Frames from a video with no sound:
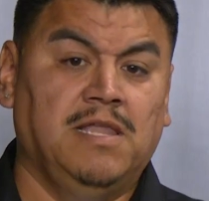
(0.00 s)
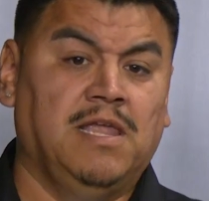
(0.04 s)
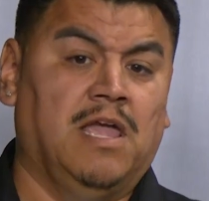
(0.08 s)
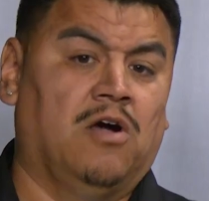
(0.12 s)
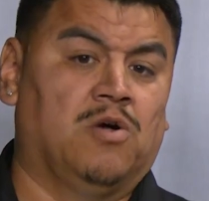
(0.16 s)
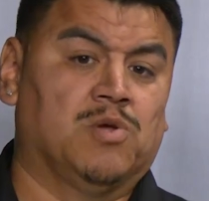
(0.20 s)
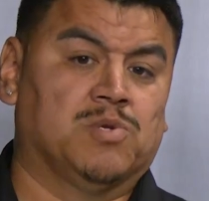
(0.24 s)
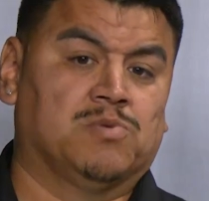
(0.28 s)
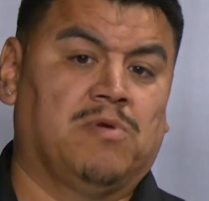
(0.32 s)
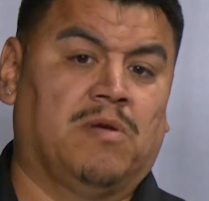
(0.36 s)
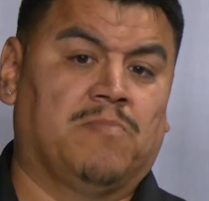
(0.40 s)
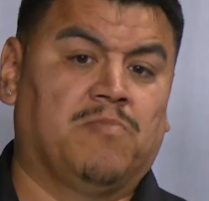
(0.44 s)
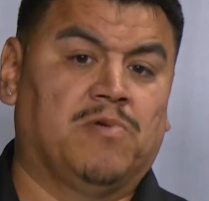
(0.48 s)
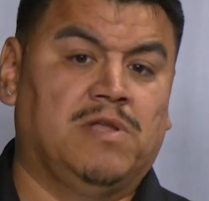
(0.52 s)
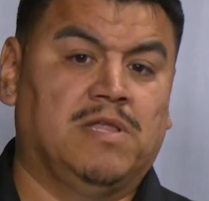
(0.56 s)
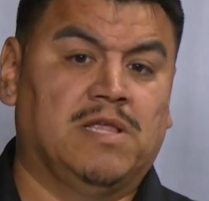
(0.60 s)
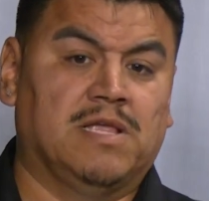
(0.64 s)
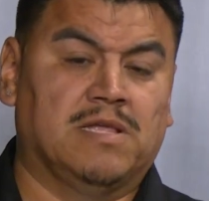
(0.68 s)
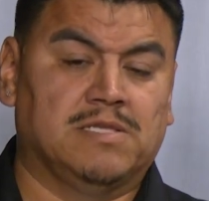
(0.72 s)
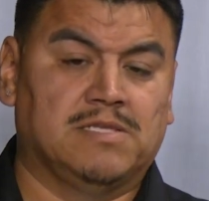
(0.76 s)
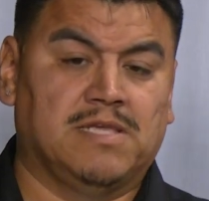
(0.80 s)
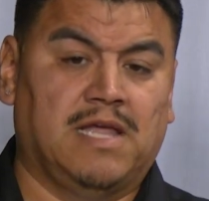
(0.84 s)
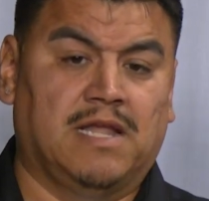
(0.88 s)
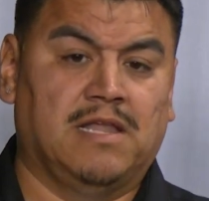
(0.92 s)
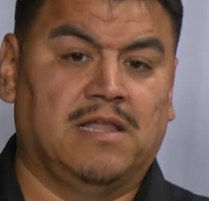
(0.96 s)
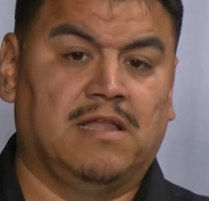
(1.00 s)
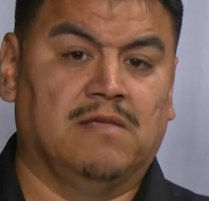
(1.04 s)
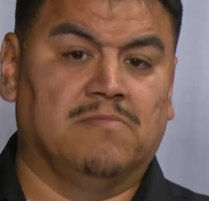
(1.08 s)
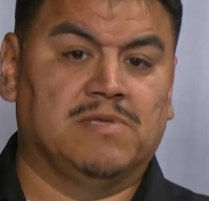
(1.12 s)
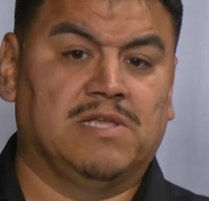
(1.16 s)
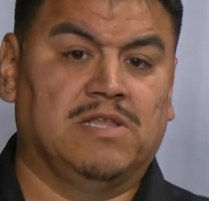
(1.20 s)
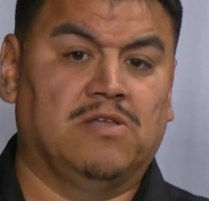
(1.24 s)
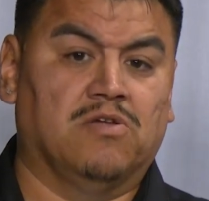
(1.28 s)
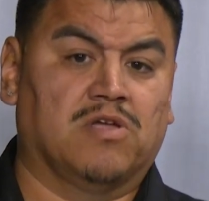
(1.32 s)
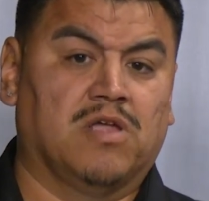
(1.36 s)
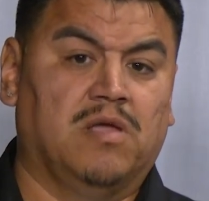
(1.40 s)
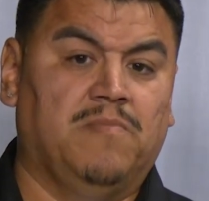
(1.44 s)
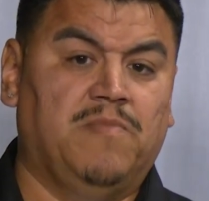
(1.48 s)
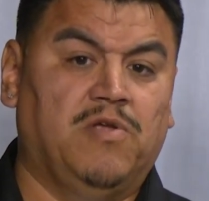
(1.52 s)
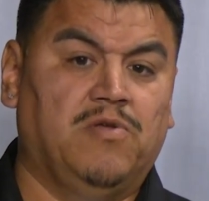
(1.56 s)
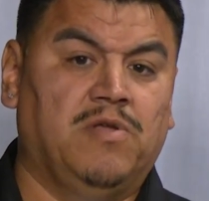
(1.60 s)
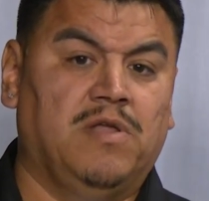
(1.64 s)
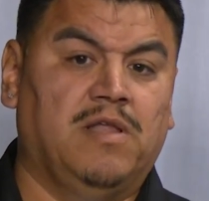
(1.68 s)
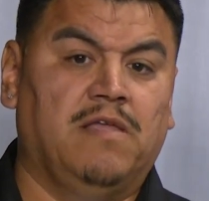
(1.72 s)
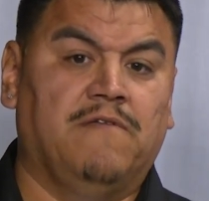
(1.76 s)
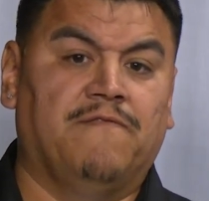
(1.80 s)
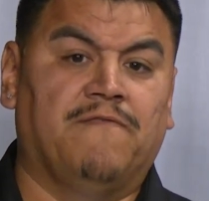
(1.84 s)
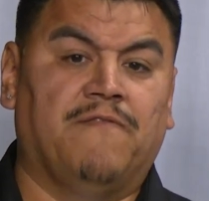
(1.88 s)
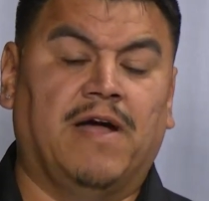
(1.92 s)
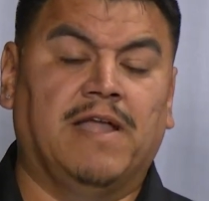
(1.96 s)
house representatives in their
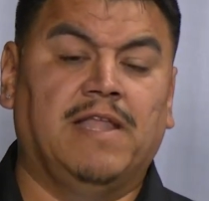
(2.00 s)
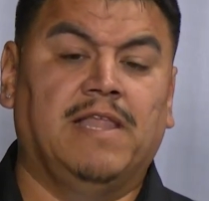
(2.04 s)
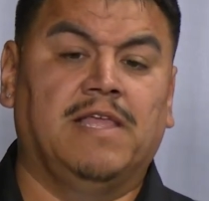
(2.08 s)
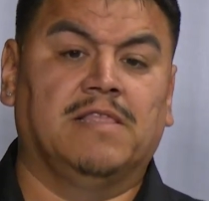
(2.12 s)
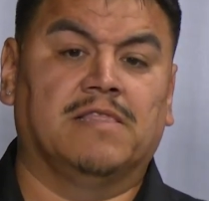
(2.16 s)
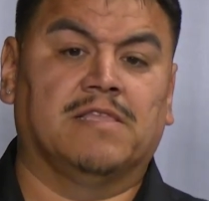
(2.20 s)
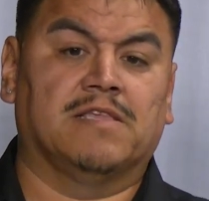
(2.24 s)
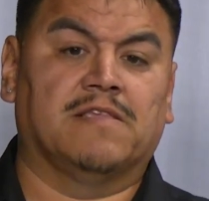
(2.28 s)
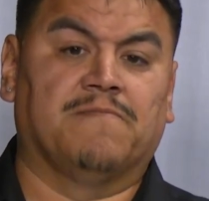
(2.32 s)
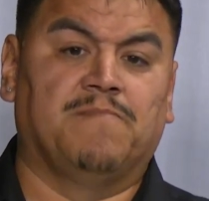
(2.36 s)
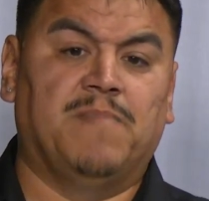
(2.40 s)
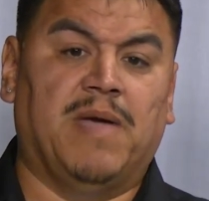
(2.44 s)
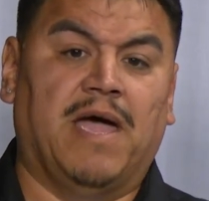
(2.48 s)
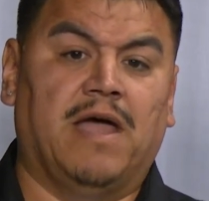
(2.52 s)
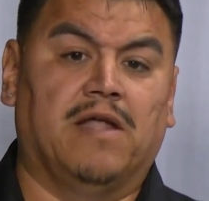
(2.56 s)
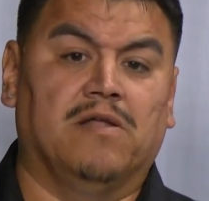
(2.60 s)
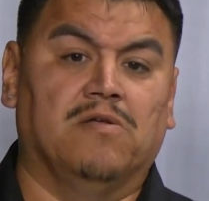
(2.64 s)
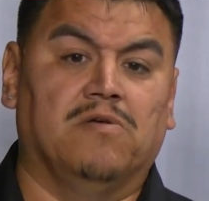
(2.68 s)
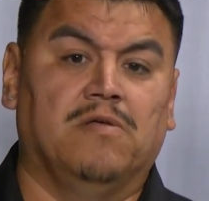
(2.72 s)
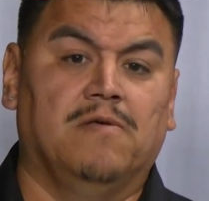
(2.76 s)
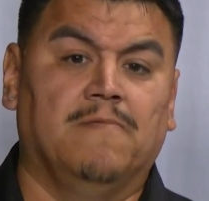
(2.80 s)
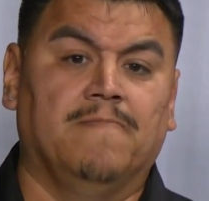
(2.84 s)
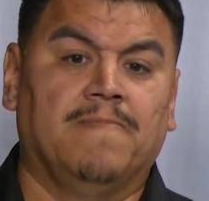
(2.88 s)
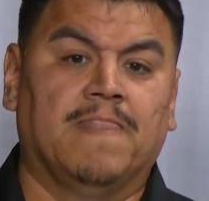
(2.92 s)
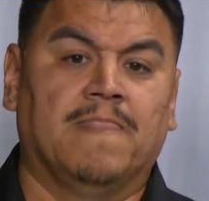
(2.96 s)
community fighting this battle